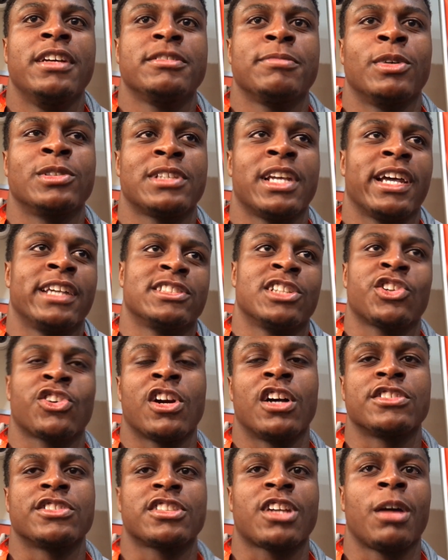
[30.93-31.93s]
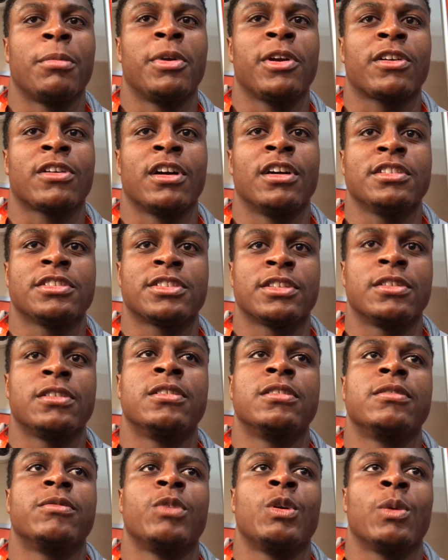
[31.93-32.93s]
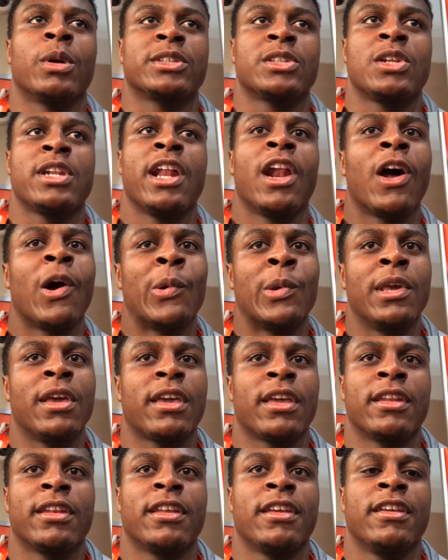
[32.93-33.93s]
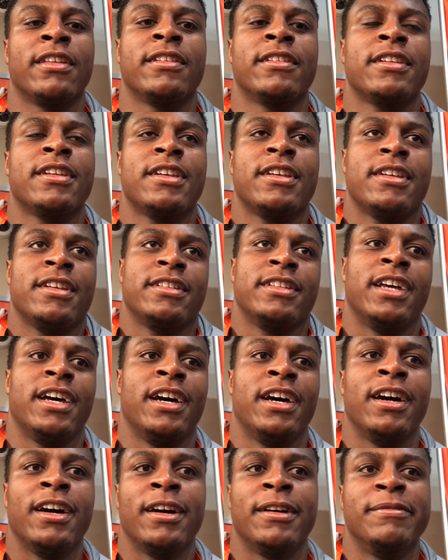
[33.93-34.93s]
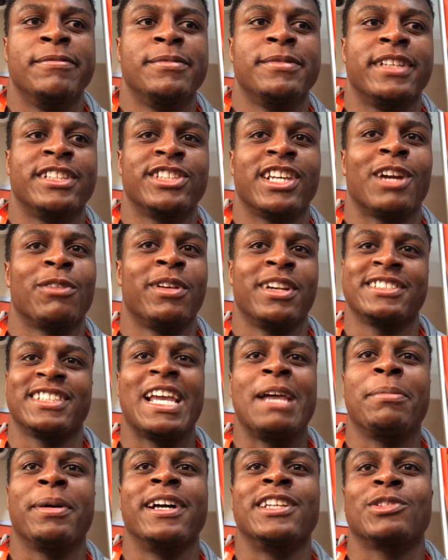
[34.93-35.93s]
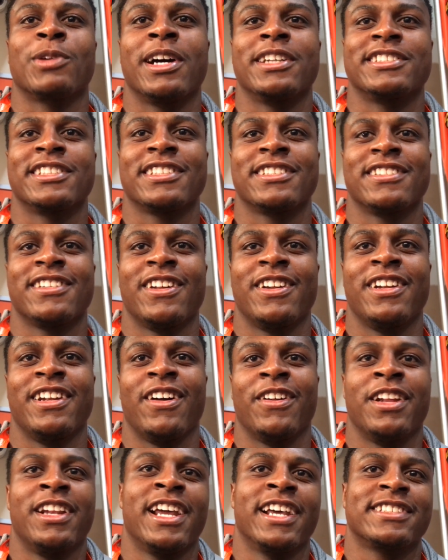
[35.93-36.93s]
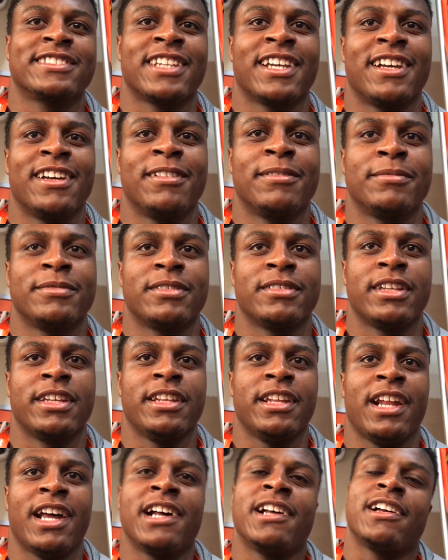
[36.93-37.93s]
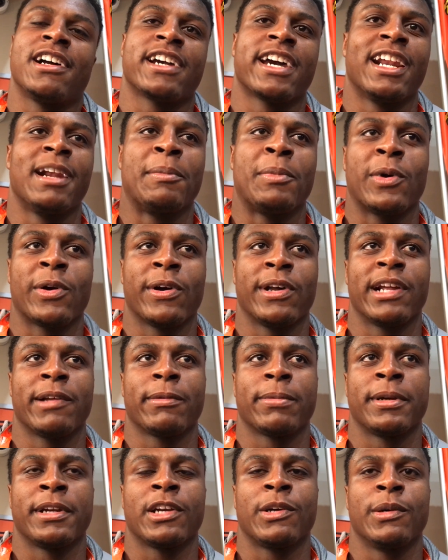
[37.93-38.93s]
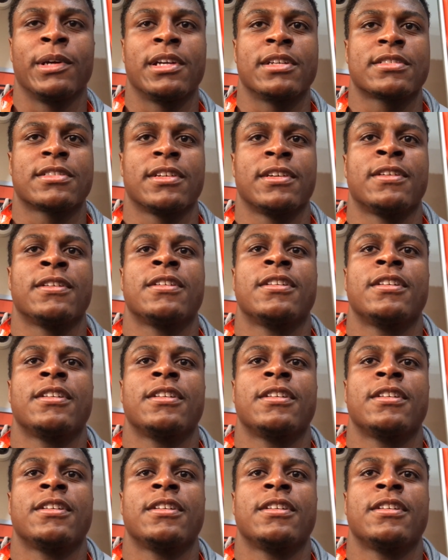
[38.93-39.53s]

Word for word: most likely it's a crosser coming across. So we worked on that all week, and then the, uh, they tried to run the same play twice on the next time, and I kind of broke on it pretty quick. So